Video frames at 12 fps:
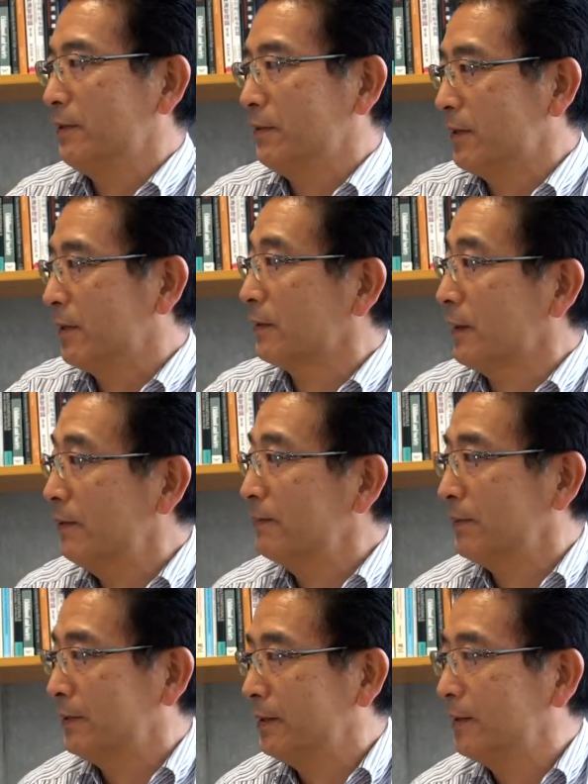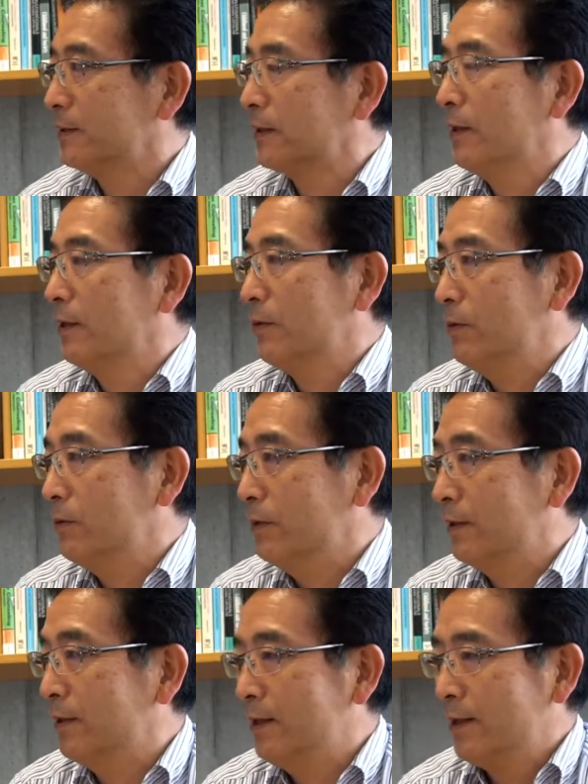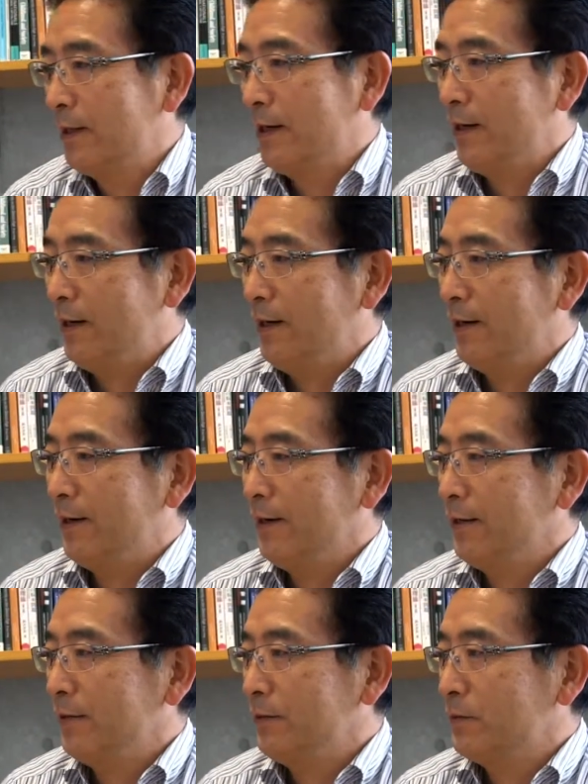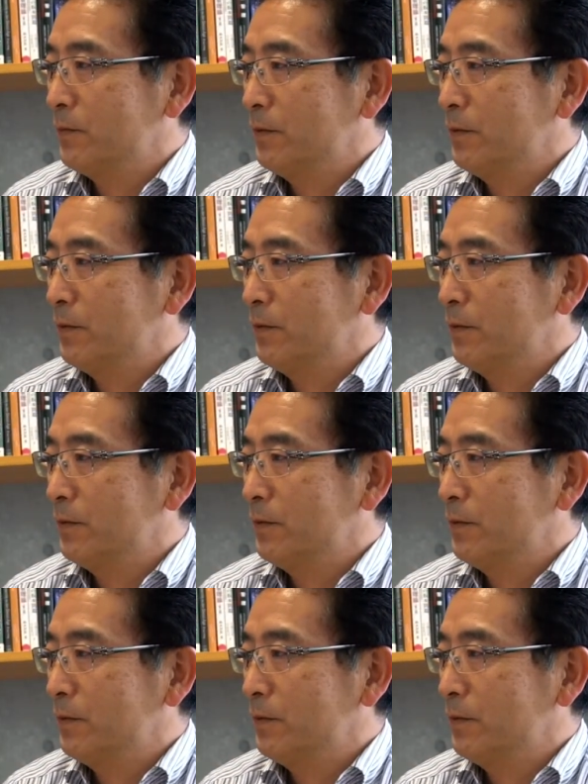or that company, or I